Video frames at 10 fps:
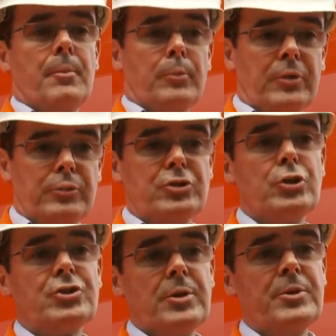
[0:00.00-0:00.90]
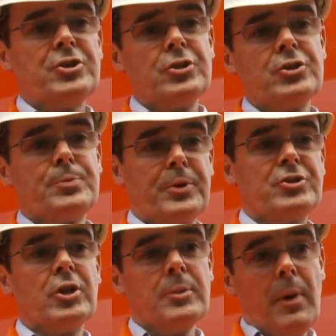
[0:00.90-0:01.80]
with reduced emissions per
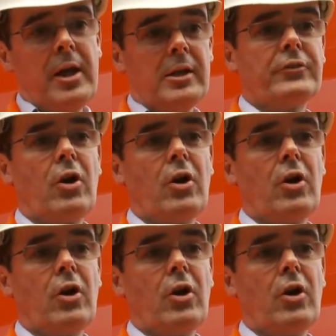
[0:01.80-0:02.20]
ton mile of